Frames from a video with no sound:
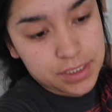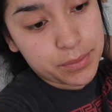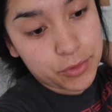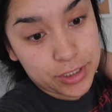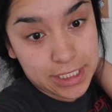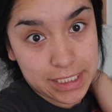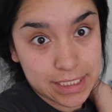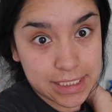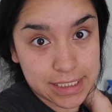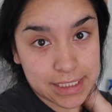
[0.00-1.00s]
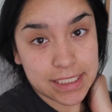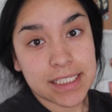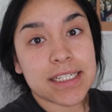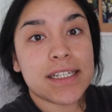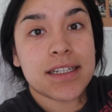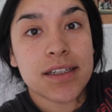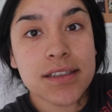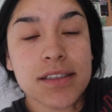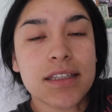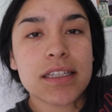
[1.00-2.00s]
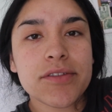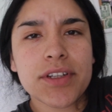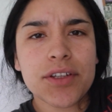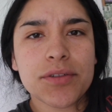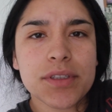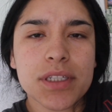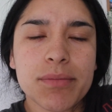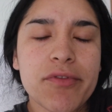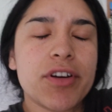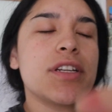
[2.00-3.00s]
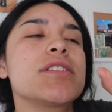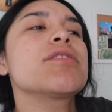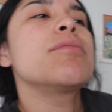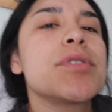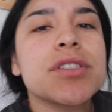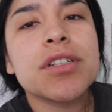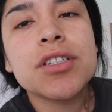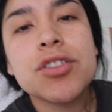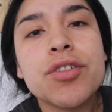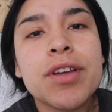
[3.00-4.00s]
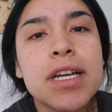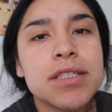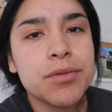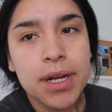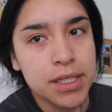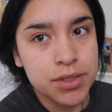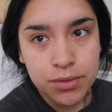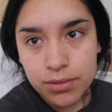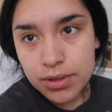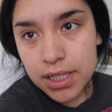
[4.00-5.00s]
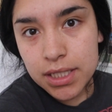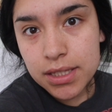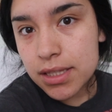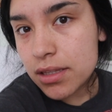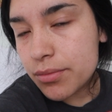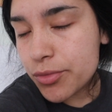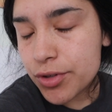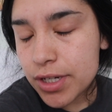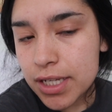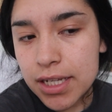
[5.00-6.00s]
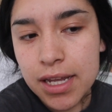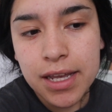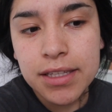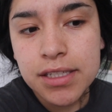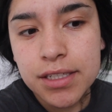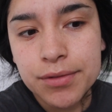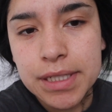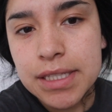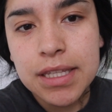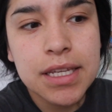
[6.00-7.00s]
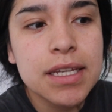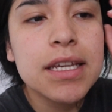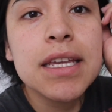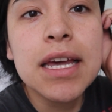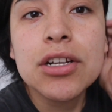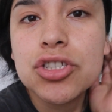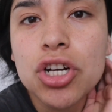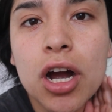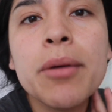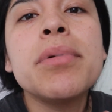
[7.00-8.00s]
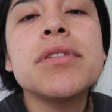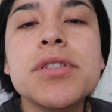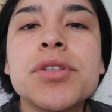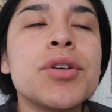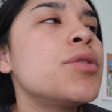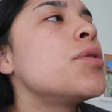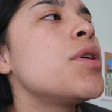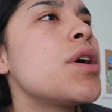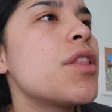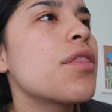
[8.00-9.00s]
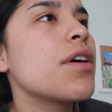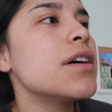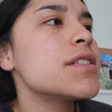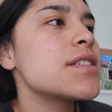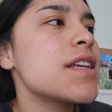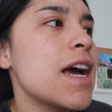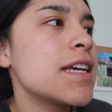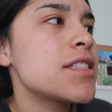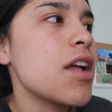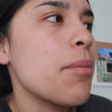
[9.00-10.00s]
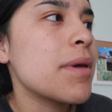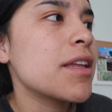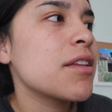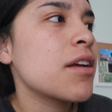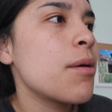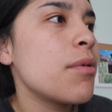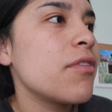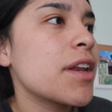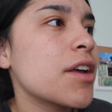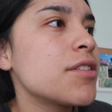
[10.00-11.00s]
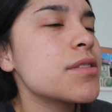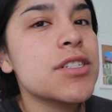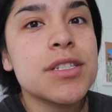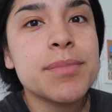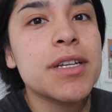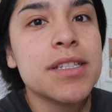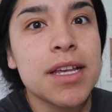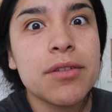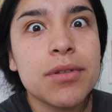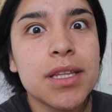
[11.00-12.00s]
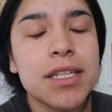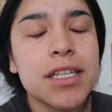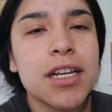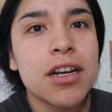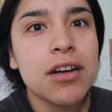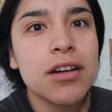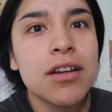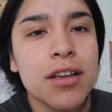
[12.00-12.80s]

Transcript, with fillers: good morning today's video is gonna be fun so i'm just gonna show you guys what i do in the morning i did recently get a job so thus i stopped making a couple videos just because i really need to